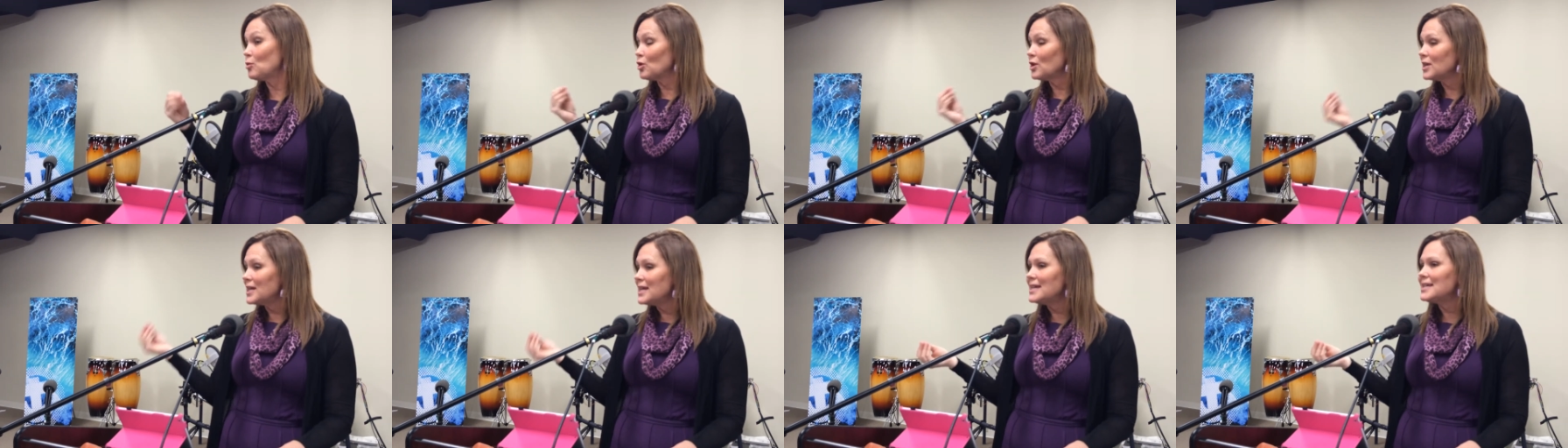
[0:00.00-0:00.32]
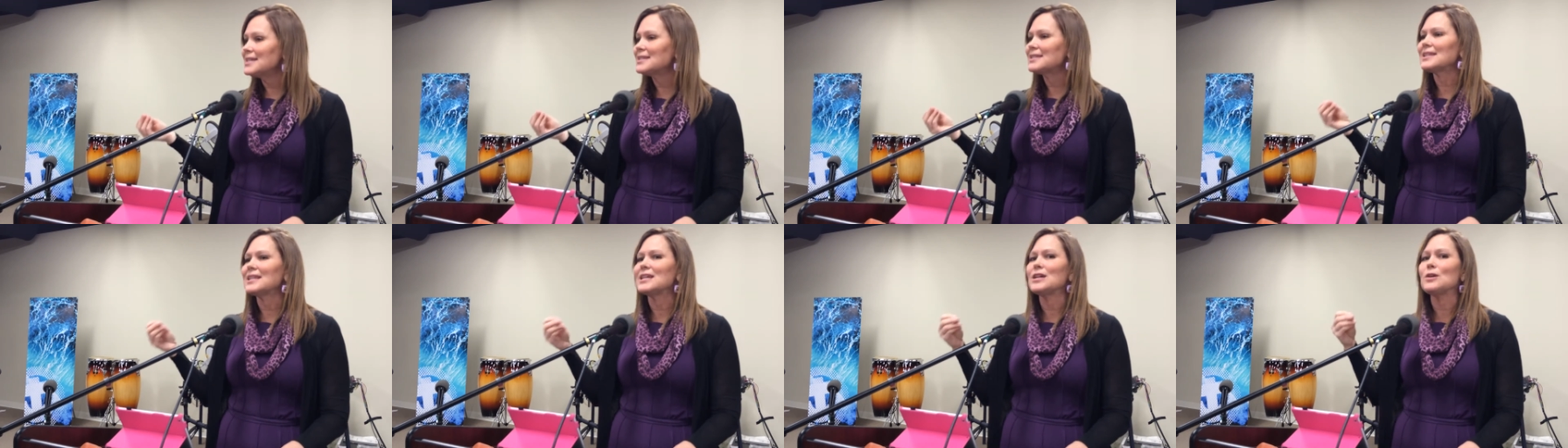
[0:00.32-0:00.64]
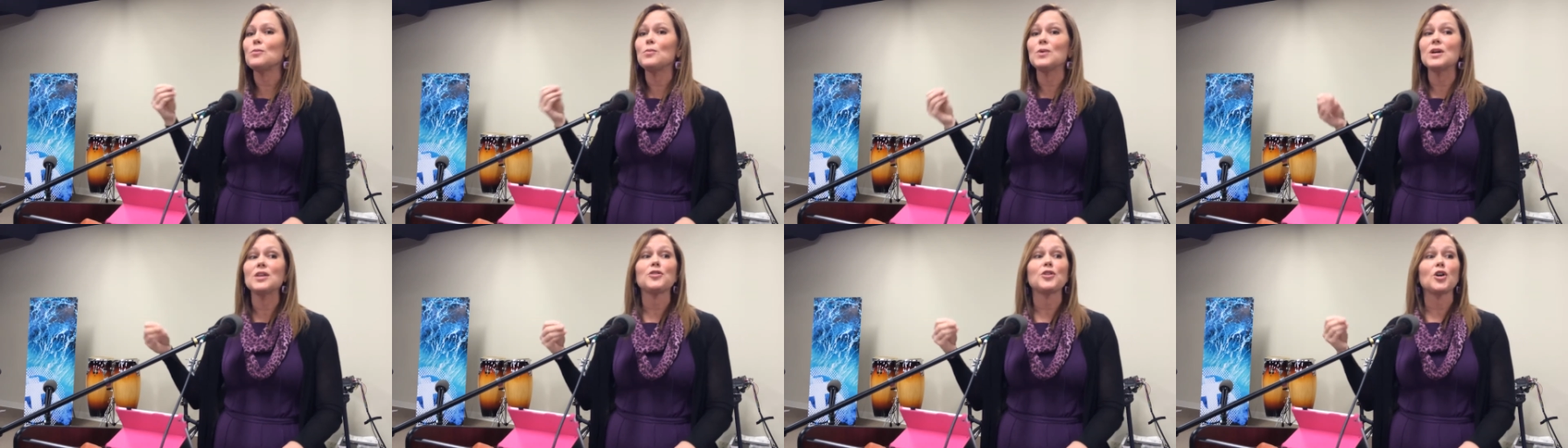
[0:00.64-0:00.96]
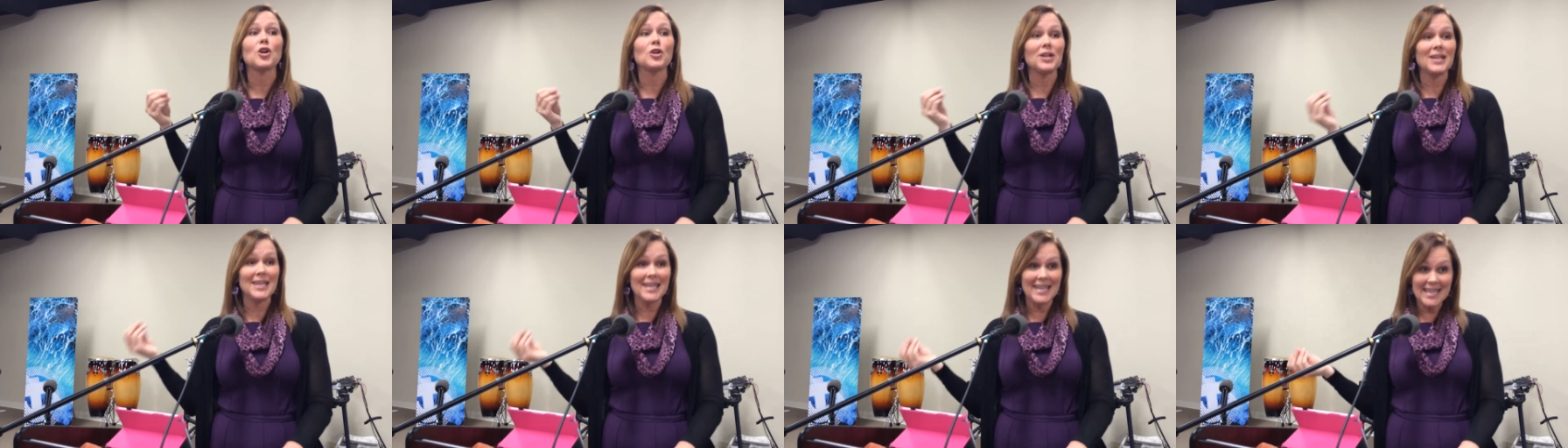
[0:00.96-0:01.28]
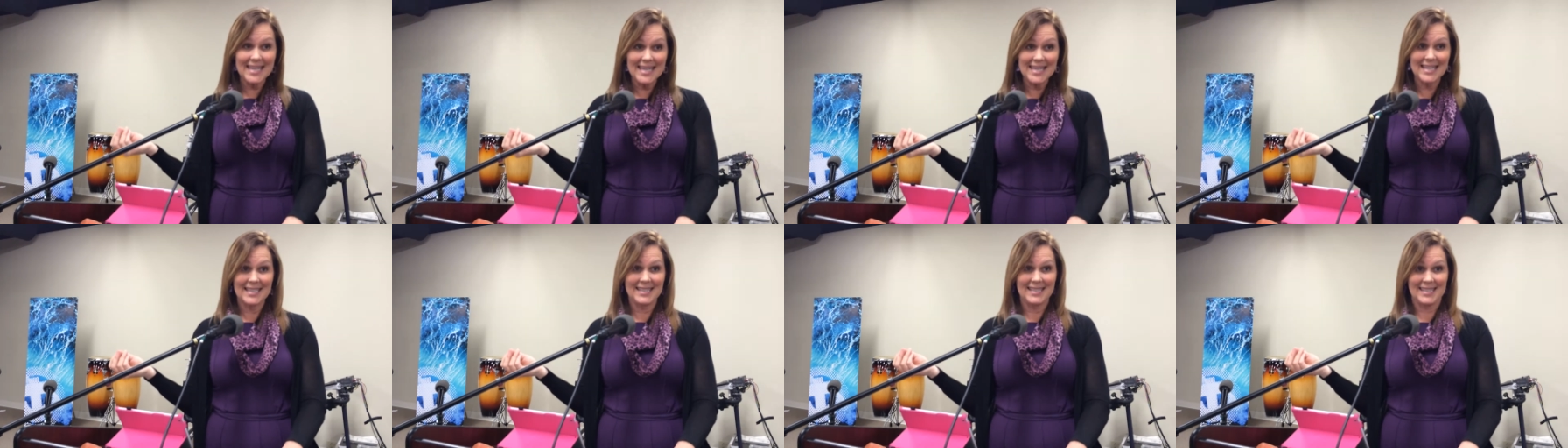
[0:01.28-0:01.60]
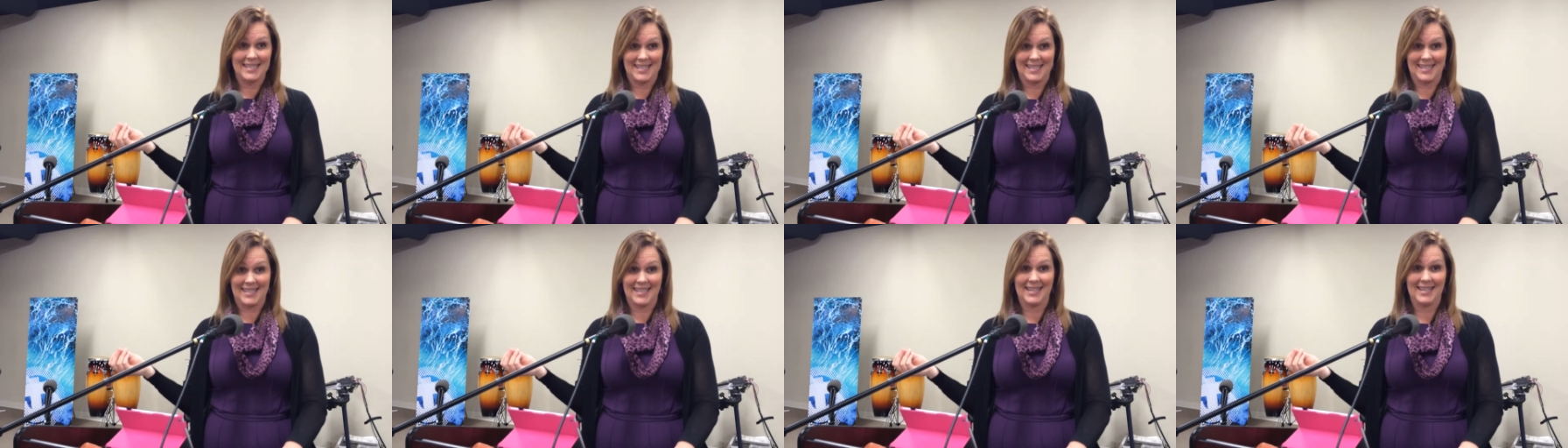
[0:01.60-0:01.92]
more easily with our
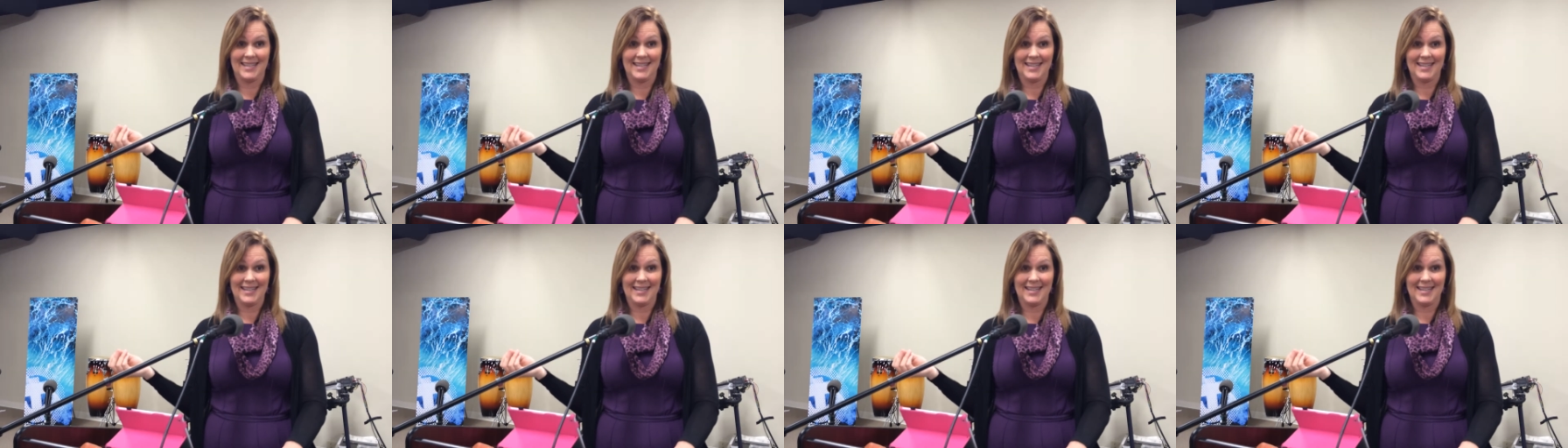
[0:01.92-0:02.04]
kids?